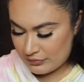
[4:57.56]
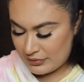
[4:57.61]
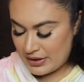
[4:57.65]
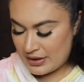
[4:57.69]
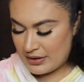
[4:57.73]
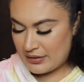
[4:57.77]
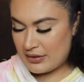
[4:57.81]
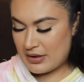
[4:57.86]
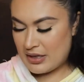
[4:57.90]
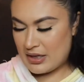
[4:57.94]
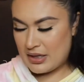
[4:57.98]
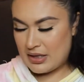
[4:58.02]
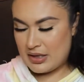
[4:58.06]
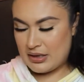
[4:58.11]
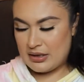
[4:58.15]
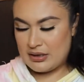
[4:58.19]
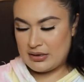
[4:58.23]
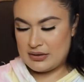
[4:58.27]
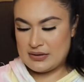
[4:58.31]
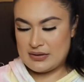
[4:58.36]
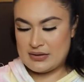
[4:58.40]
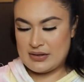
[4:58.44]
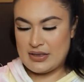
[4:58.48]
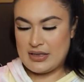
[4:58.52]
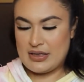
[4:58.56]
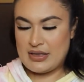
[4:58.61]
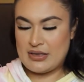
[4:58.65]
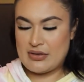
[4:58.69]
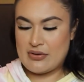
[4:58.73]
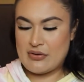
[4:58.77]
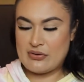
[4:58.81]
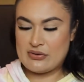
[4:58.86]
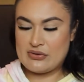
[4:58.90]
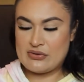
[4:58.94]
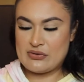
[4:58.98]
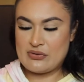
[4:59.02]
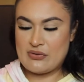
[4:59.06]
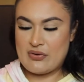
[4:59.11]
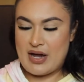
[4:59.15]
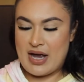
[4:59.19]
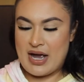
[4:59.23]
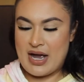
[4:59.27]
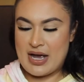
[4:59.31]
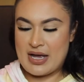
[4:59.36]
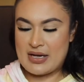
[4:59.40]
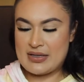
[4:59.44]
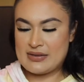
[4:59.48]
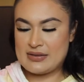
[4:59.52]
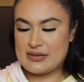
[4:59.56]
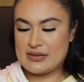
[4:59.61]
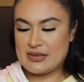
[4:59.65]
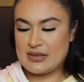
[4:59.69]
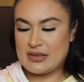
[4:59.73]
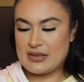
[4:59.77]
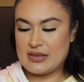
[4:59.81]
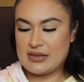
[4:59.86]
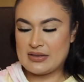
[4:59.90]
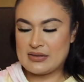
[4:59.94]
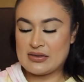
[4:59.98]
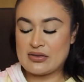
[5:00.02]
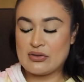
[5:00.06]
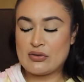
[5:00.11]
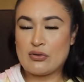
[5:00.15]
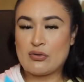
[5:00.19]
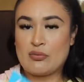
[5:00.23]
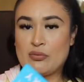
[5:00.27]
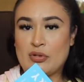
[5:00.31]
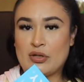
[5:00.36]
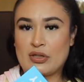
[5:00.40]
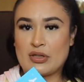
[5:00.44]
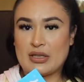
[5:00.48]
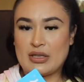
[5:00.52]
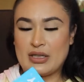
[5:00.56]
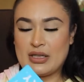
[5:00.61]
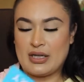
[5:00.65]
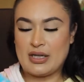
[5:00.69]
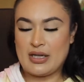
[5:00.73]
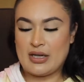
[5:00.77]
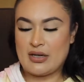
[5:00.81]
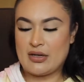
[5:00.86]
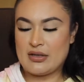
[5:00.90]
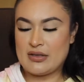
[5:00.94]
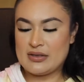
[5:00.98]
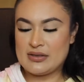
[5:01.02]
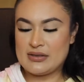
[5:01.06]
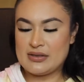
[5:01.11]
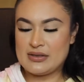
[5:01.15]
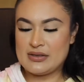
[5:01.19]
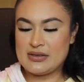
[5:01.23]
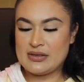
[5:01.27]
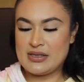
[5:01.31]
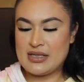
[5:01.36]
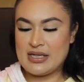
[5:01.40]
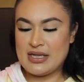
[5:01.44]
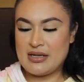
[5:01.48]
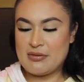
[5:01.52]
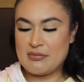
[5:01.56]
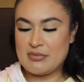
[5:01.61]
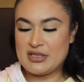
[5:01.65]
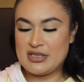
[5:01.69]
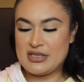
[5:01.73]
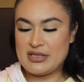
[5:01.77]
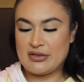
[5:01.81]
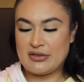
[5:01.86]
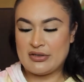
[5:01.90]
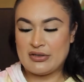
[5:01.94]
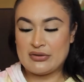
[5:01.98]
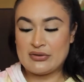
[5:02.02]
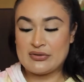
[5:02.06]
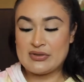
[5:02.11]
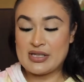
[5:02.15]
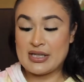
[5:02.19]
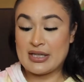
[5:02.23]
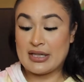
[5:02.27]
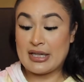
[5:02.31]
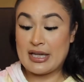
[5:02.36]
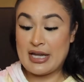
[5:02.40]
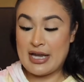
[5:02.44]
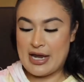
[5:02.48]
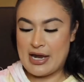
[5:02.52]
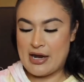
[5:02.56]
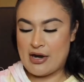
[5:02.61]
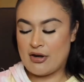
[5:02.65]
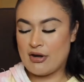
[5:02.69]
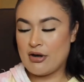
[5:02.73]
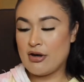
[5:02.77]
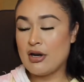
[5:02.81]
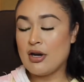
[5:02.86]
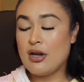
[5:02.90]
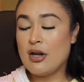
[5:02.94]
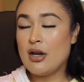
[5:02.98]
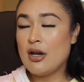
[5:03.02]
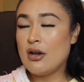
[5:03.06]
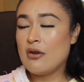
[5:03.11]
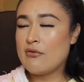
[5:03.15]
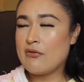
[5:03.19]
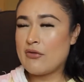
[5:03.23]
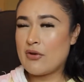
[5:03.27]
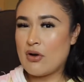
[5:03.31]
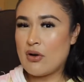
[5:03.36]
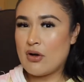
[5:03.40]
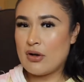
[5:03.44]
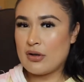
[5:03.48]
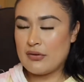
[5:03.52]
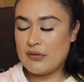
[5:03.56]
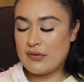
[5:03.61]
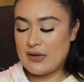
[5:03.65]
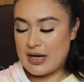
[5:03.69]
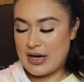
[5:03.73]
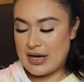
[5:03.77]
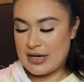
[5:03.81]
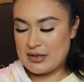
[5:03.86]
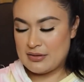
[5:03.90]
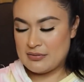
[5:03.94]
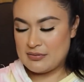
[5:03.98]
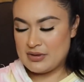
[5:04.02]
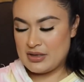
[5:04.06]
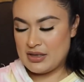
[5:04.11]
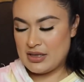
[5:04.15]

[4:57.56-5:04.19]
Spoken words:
and then let's see, it also has this little booklet here. This is the materials and care for all of the items in